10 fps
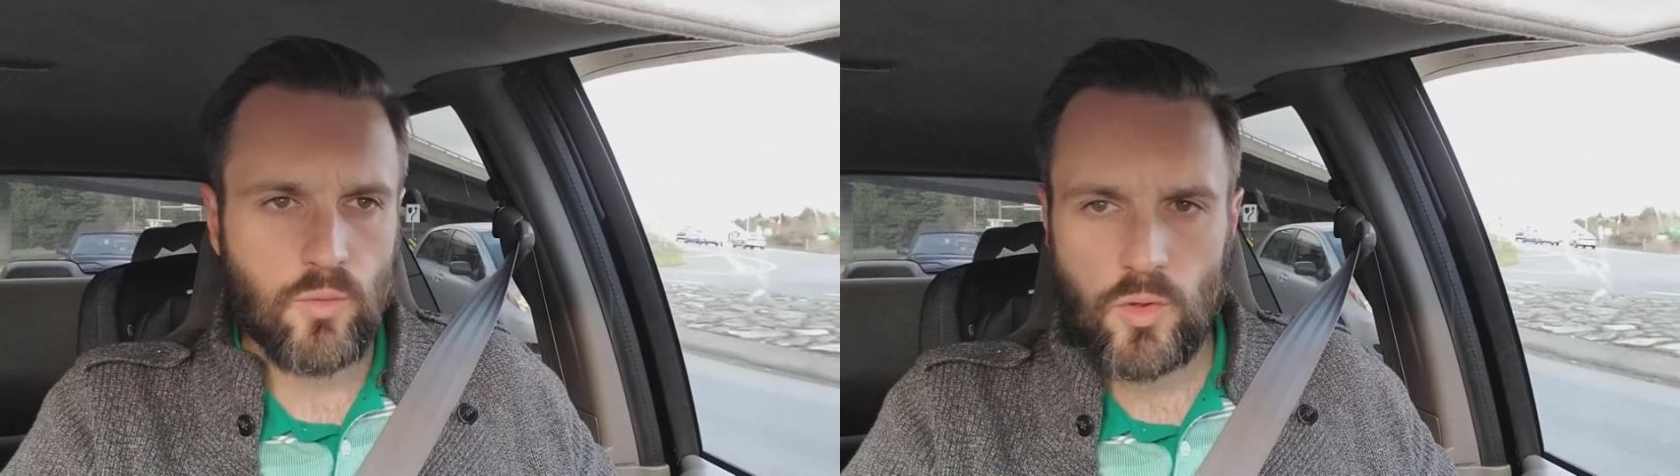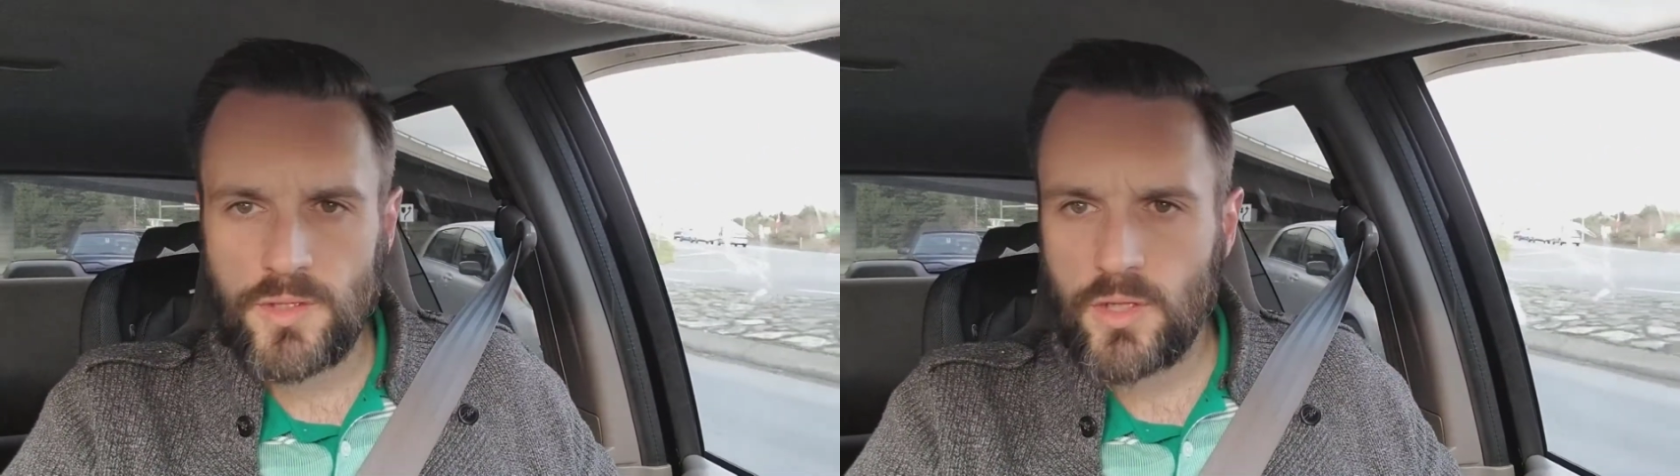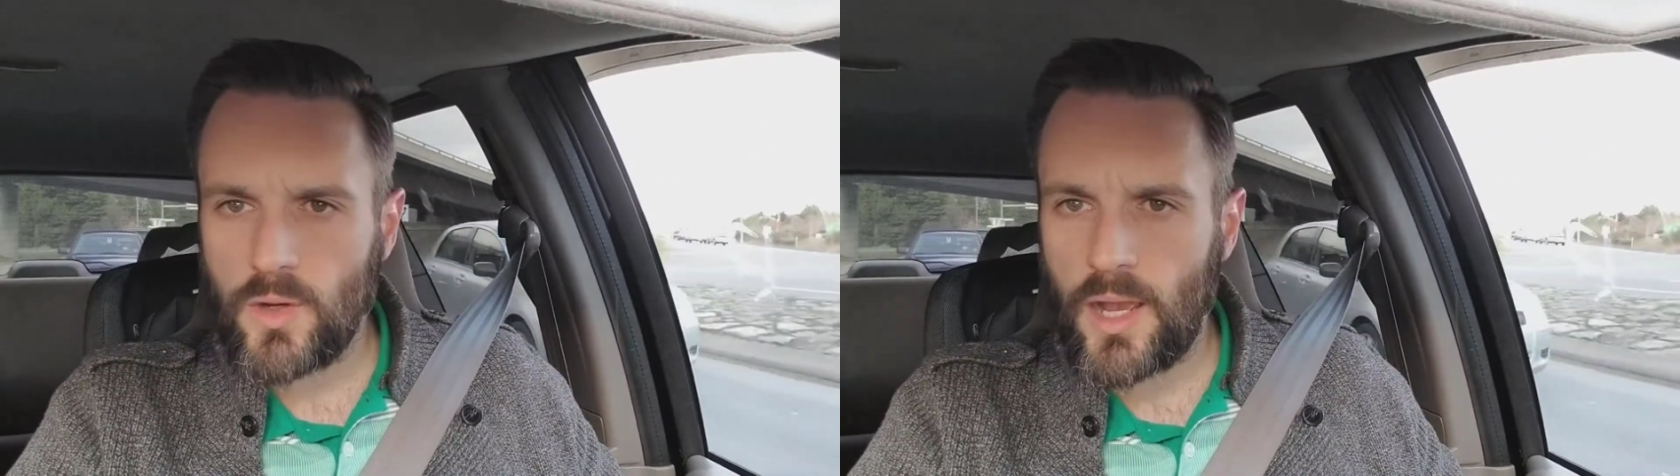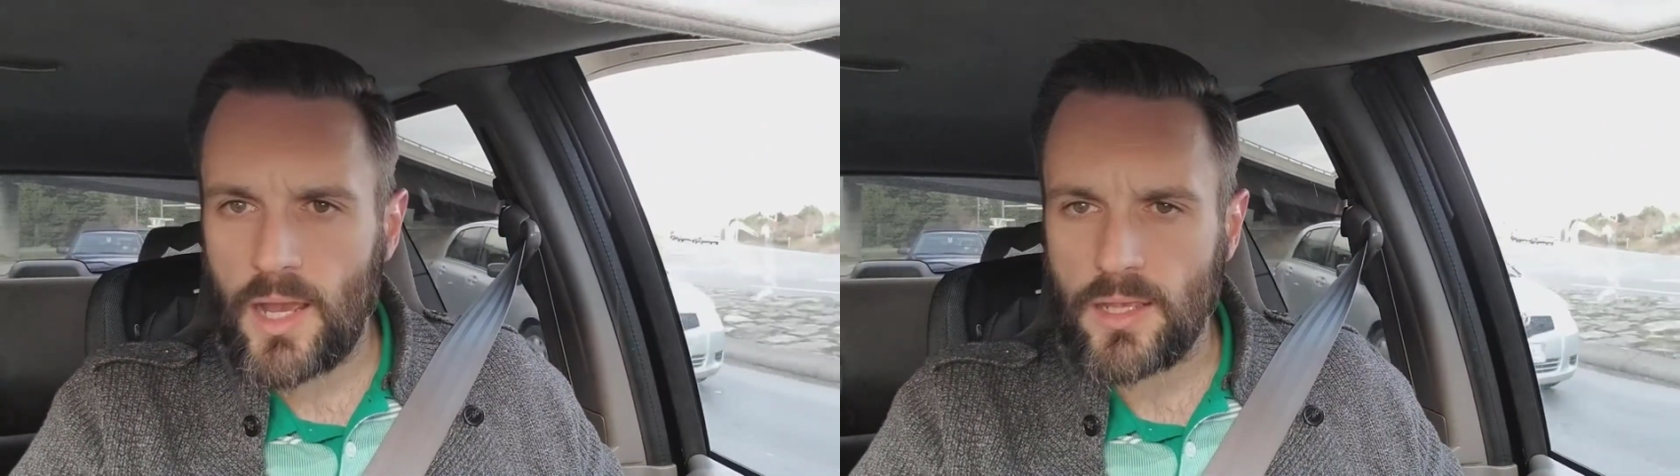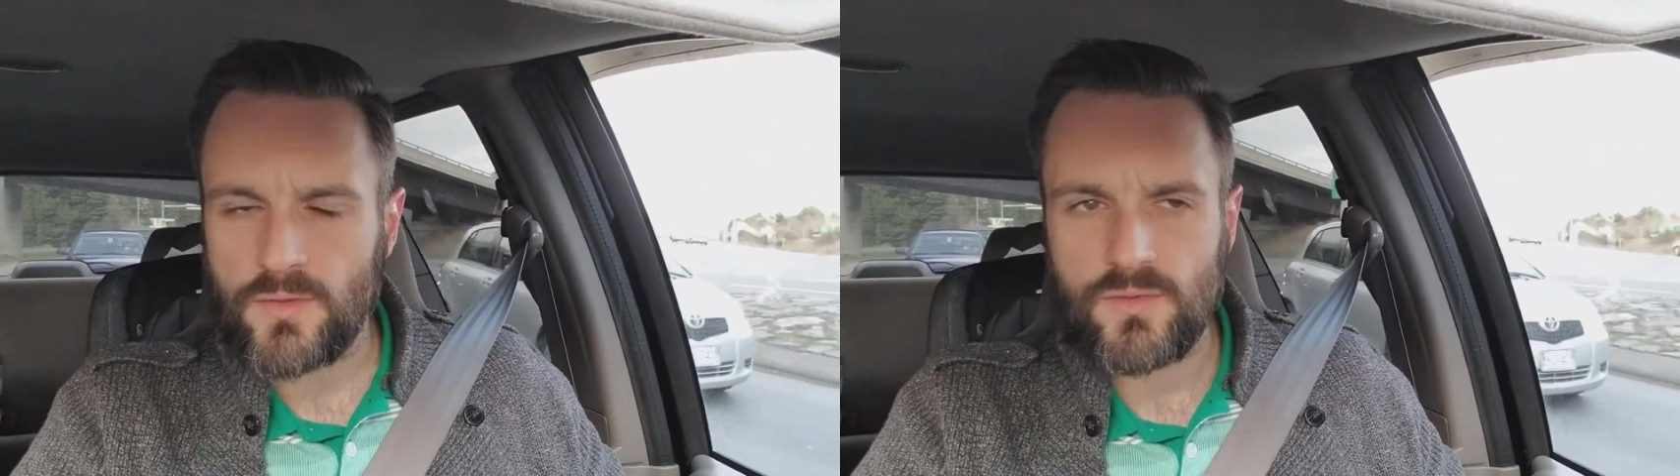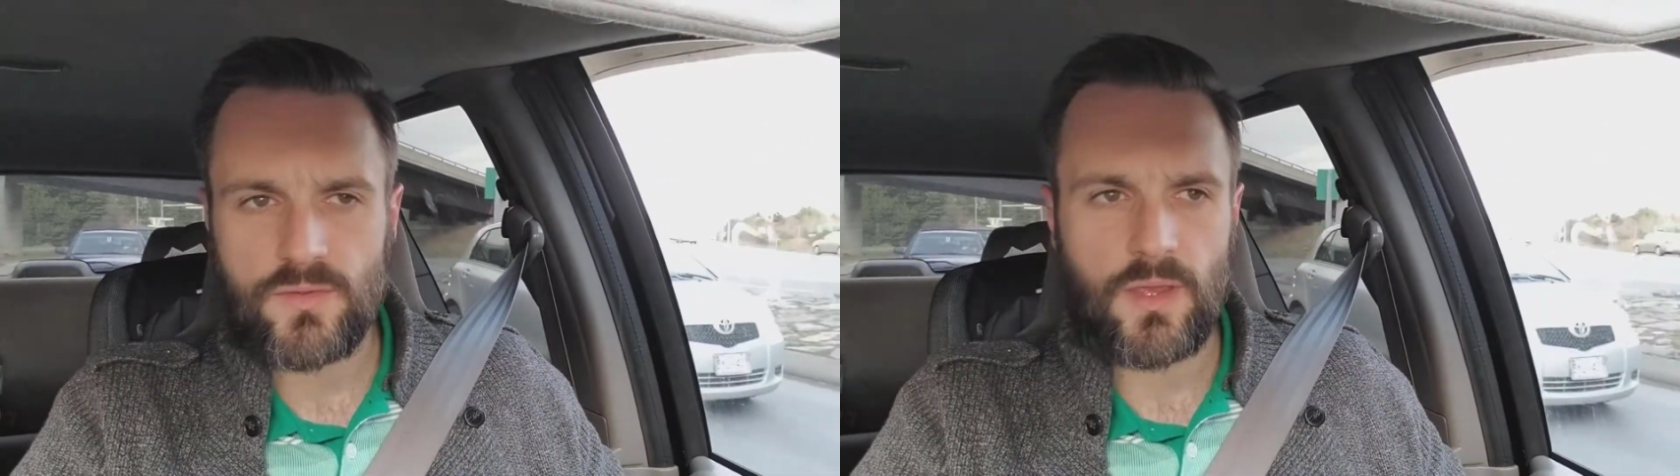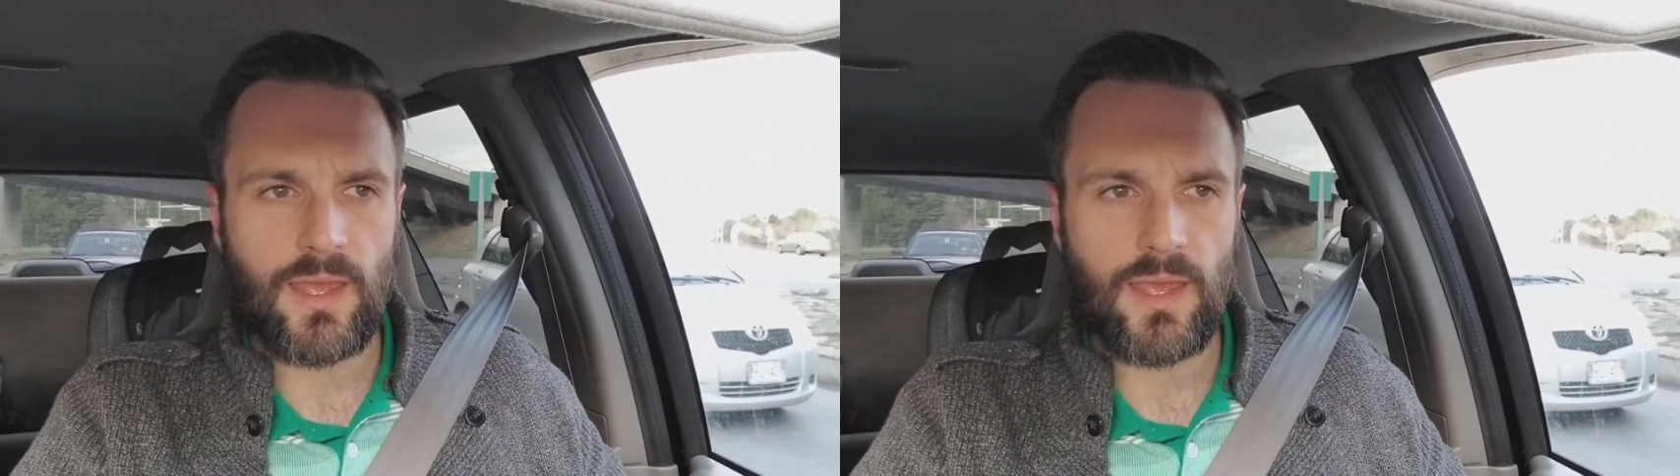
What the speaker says: rolling your eyes